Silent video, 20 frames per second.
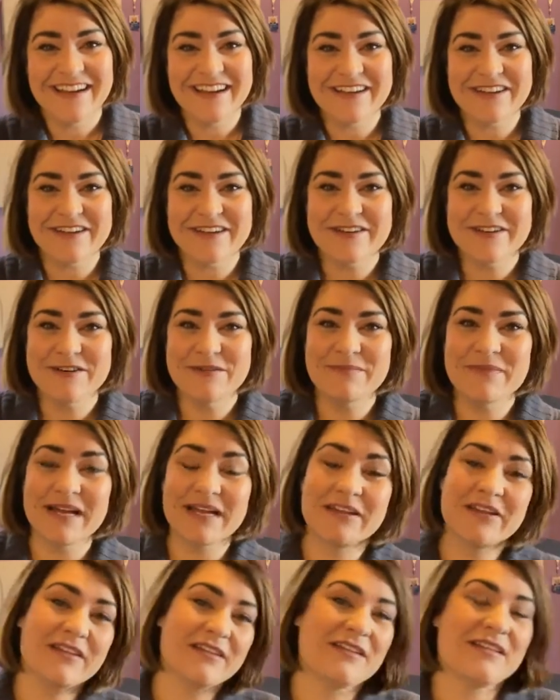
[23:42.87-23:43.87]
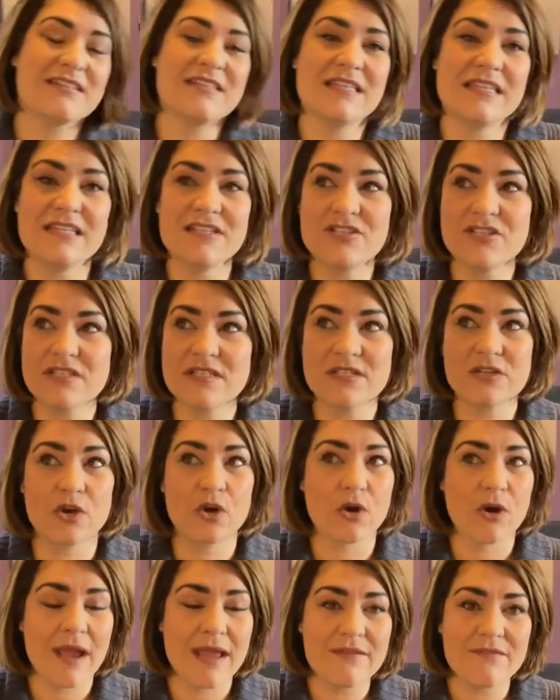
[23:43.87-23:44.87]
oh my goodness. He's just
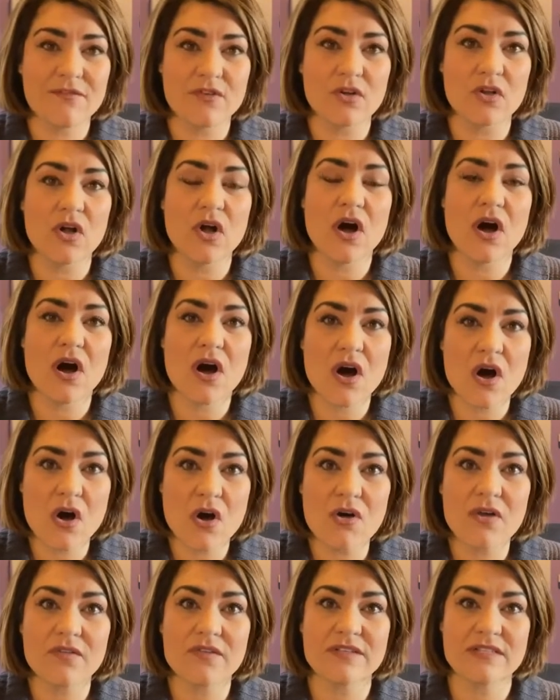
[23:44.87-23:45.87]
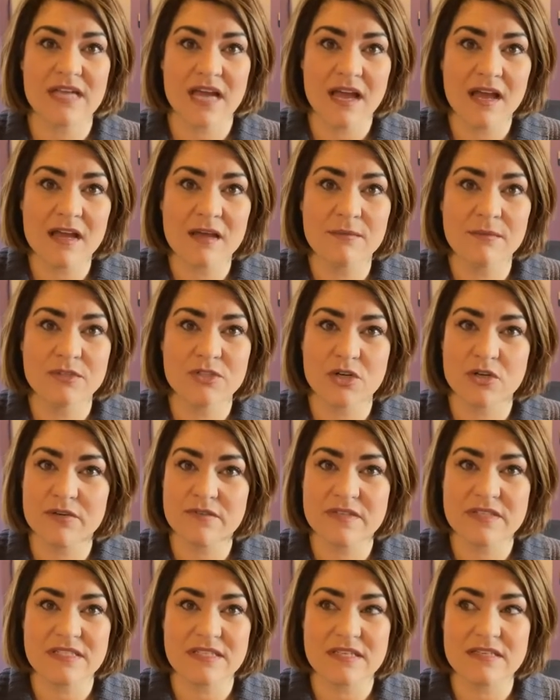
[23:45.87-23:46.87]
grateful all the time,
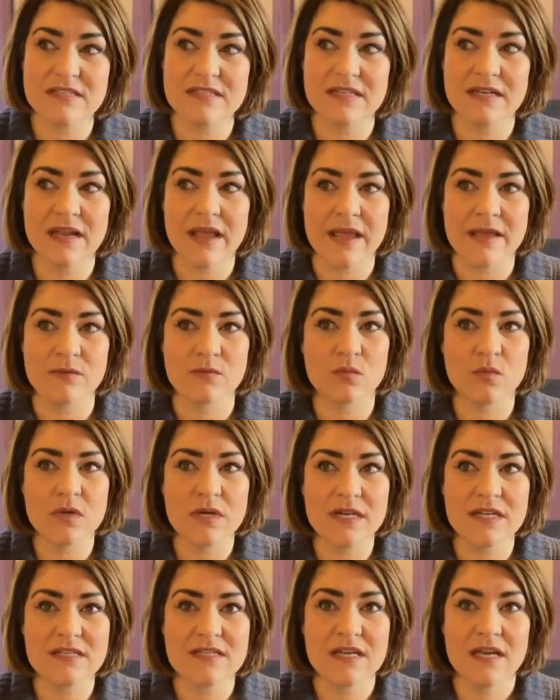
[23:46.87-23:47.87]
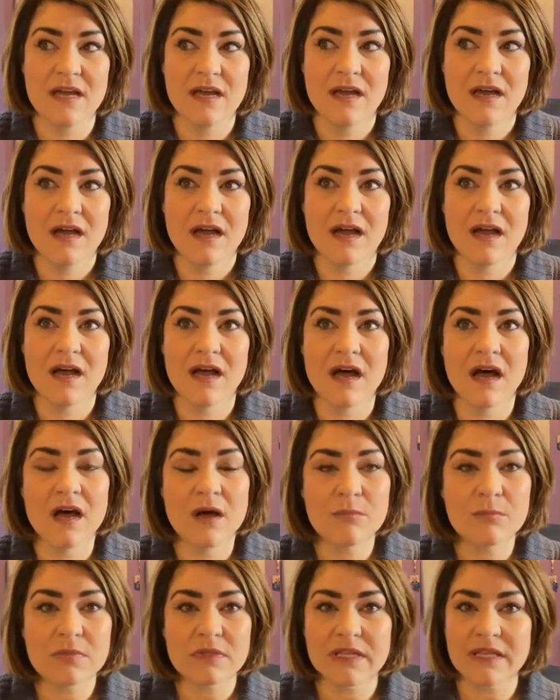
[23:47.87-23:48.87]
Jarvis is. And, and what a
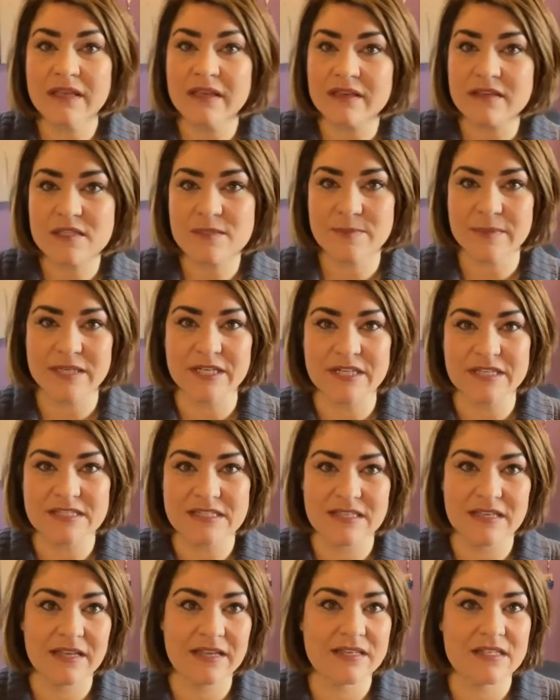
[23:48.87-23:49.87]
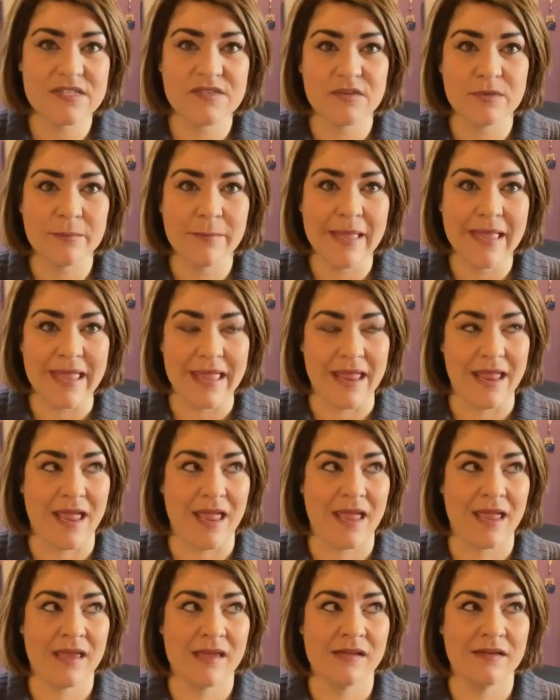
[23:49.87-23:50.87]
humbling experience it is for me.
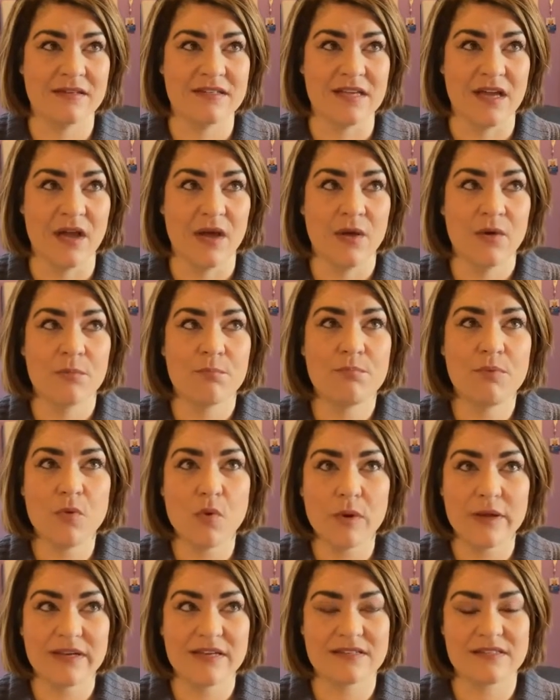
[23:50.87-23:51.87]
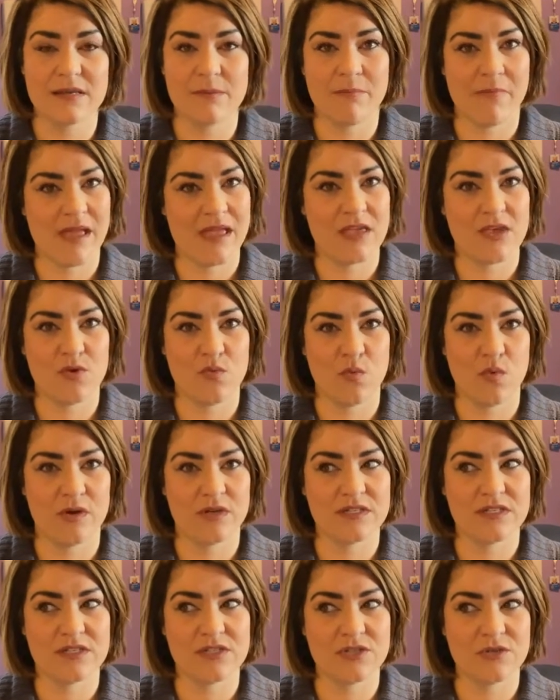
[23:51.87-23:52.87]
And boy, does it make you
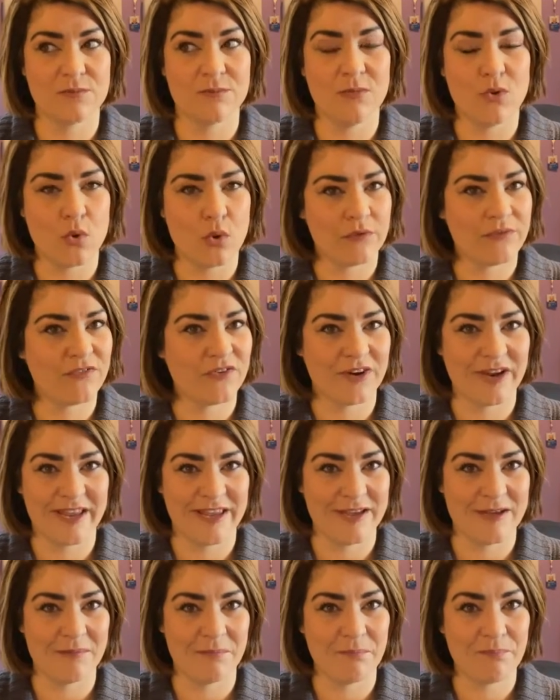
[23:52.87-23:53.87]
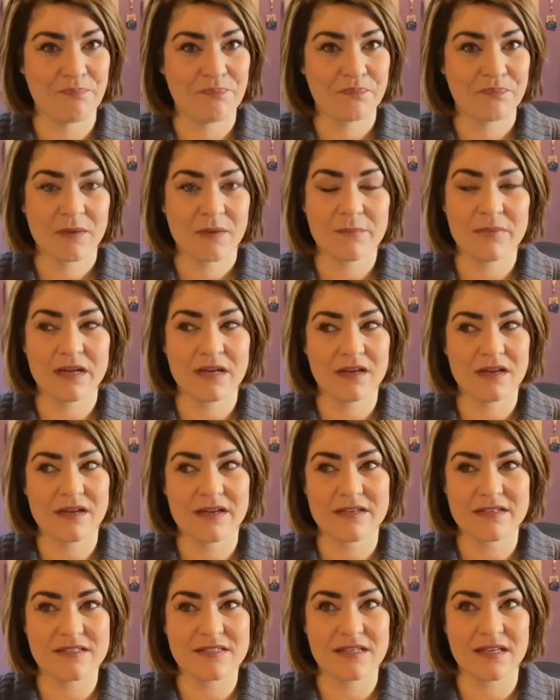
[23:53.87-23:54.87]
want to do more for him
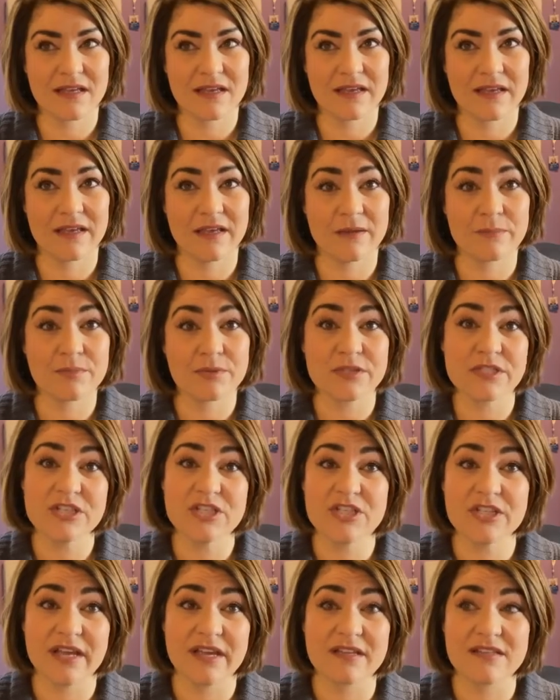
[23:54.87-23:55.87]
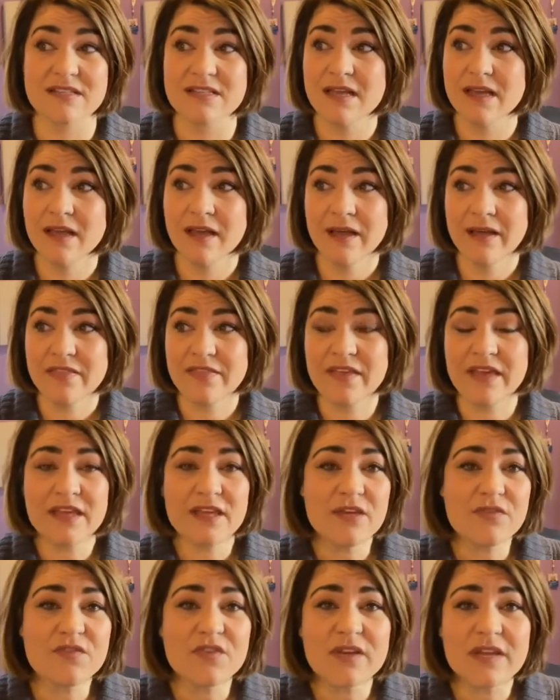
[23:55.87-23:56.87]
because he appreciates
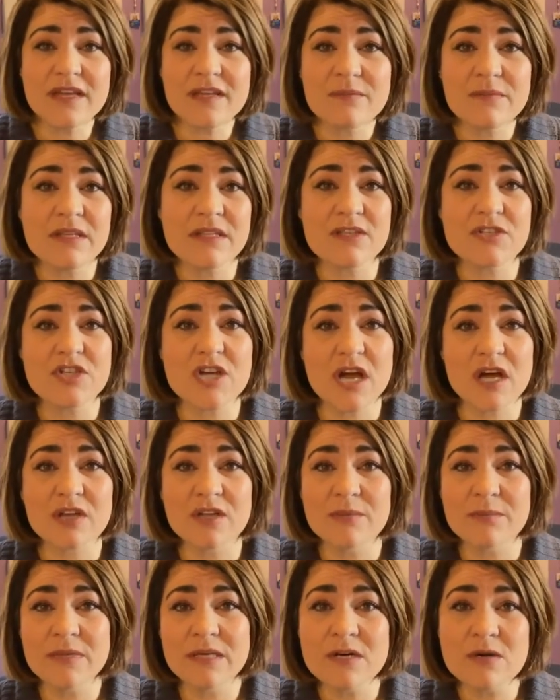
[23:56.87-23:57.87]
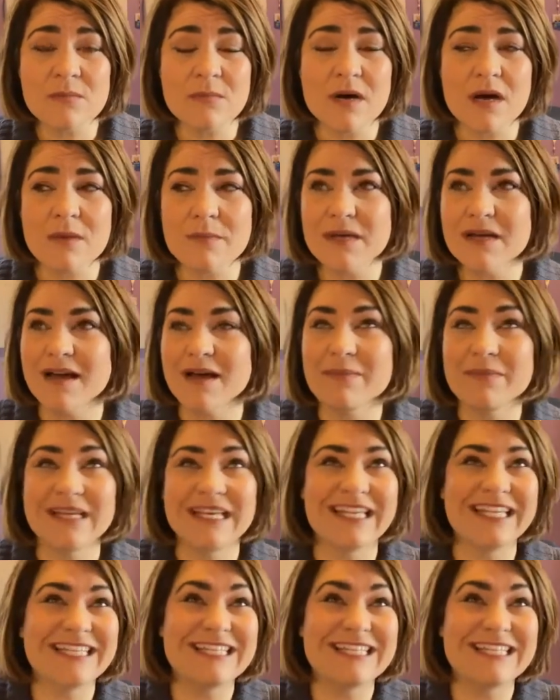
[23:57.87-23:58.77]
thank you for getting me the chocolate milk, Mama. I mean,